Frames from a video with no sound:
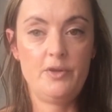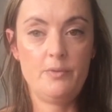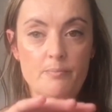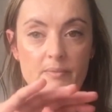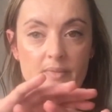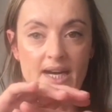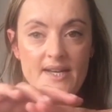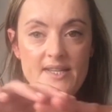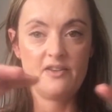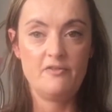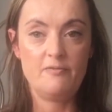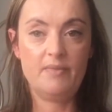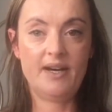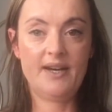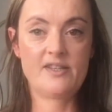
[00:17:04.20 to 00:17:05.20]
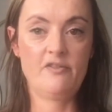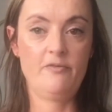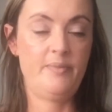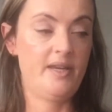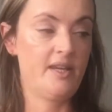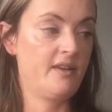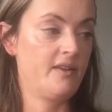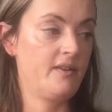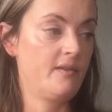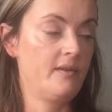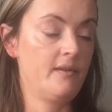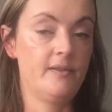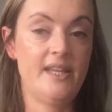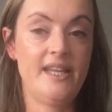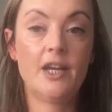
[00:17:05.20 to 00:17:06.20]
massive, massive big
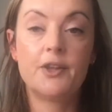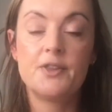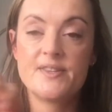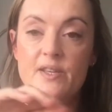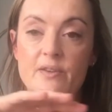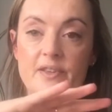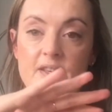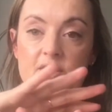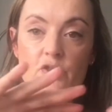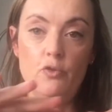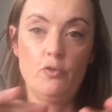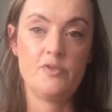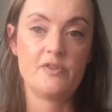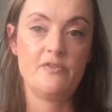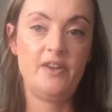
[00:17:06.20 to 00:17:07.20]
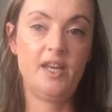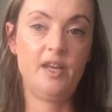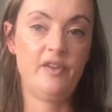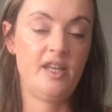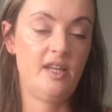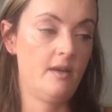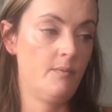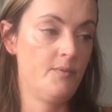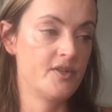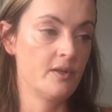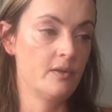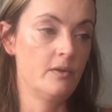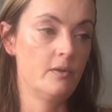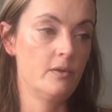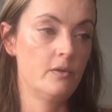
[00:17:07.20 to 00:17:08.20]
lengths of it. So it was
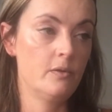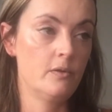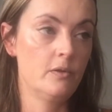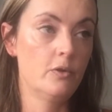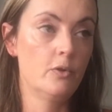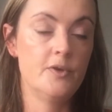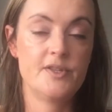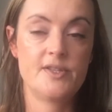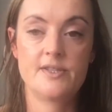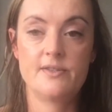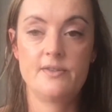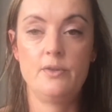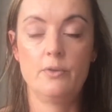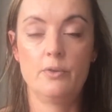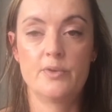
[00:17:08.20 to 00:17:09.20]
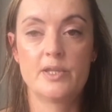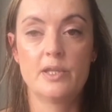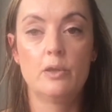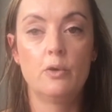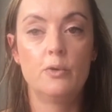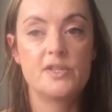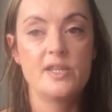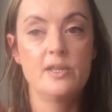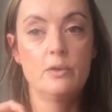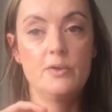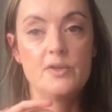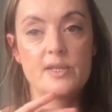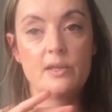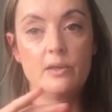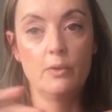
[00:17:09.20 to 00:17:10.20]
lots, there was lots and
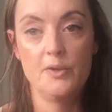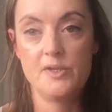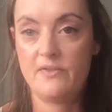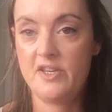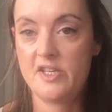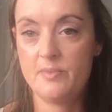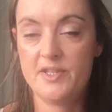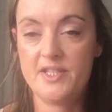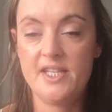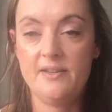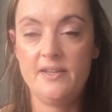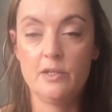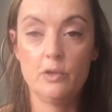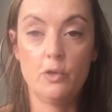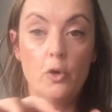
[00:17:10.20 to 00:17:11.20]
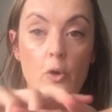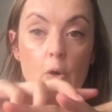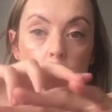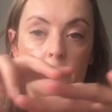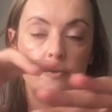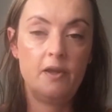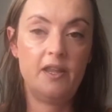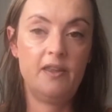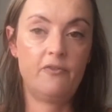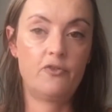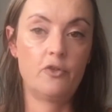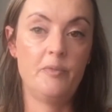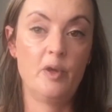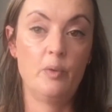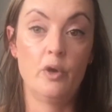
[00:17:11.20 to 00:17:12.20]
lots and lots of this material all
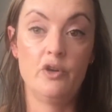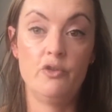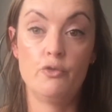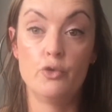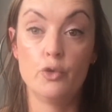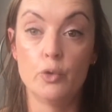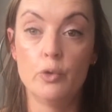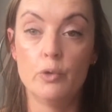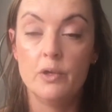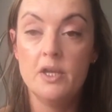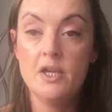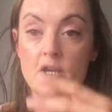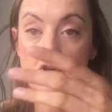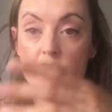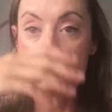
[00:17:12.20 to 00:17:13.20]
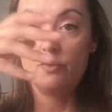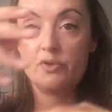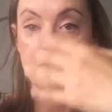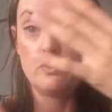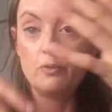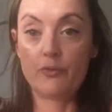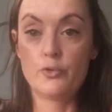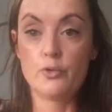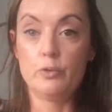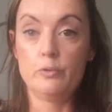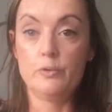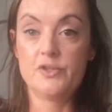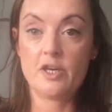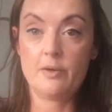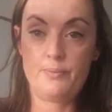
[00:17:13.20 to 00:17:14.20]
from the one roll. So it was all
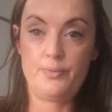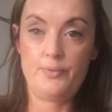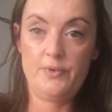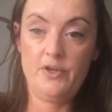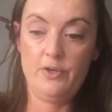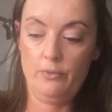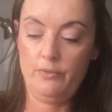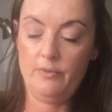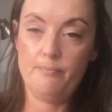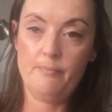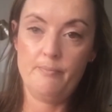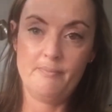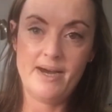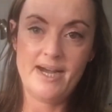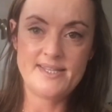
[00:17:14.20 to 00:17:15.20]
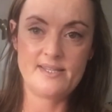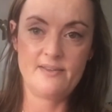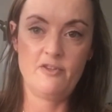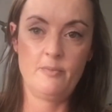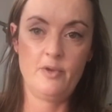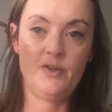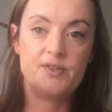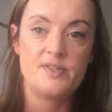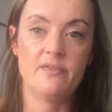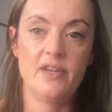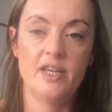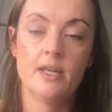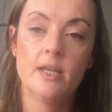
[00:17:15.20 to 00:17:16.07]
rolled up, massive amounts of it.